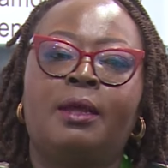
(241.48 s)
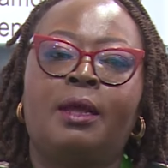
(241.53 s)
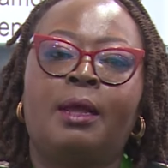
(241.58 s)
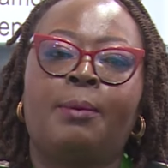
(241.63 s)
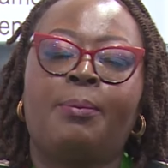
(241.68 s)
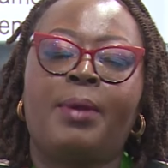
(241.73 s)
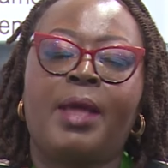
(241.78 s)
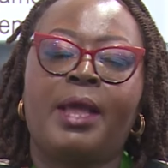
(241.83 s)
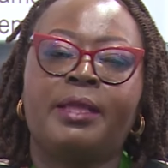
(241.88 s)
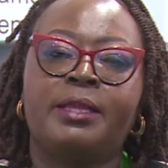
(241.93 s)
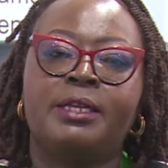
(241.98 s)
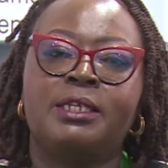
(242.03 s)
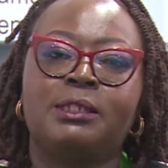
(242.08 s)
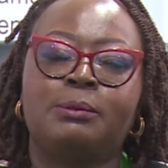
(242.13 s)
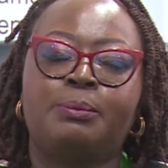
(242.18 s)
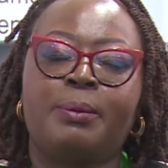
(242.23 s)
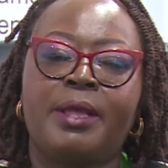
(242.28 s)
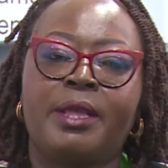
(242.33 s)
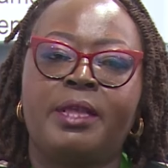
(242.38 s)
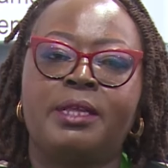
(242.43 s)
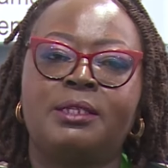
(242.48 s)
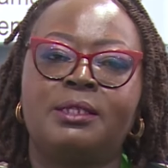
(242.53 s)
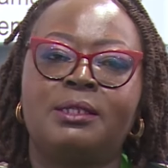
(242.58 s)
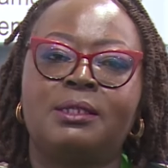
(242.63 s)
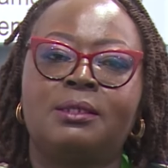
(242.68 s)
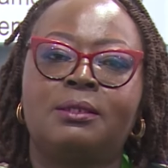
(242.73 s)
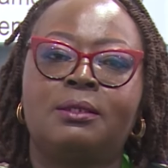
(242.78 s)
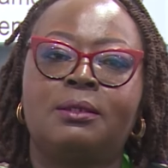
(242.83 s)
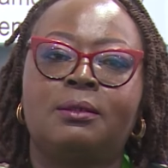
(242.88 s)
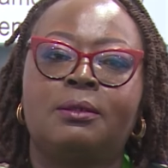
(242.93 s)
a parking
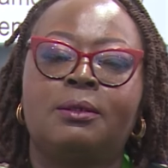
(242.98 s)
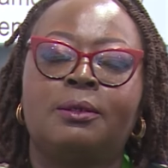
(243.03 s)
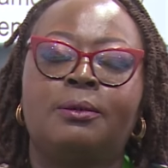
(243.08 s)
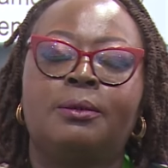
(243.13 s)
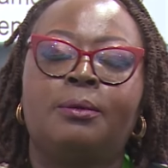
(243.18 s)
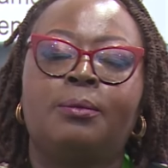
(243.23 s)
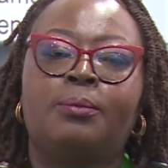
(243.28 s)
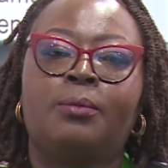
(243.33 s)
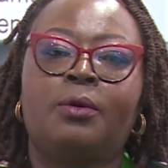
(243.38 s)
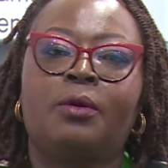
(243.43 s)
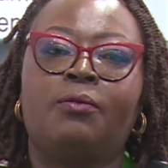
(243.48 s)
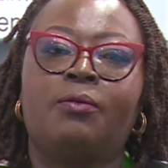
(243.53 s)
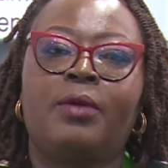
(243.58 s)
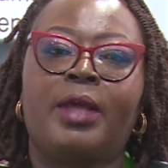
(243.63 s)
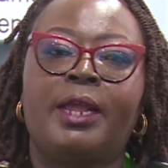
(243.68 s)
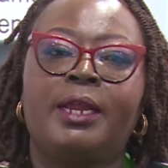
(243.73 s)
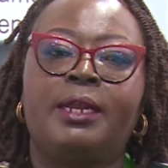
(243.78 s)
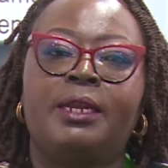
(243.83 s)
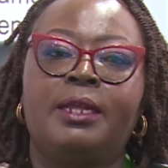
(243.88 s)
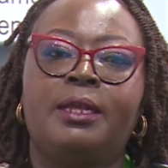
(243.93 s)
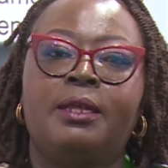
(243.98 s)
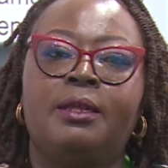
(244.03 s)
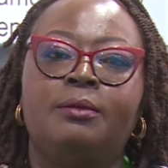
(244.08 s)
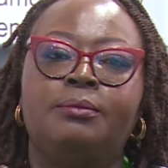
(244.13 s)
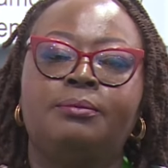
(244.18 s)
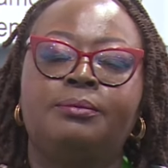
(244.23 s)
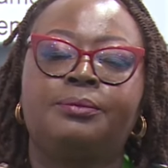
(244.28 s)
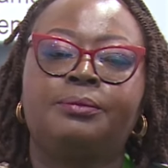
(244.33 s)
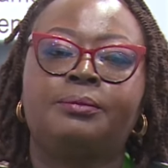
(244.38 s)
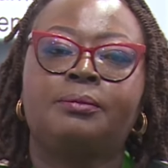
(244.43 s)
space,
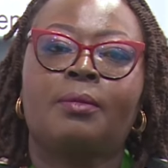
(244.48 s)
providing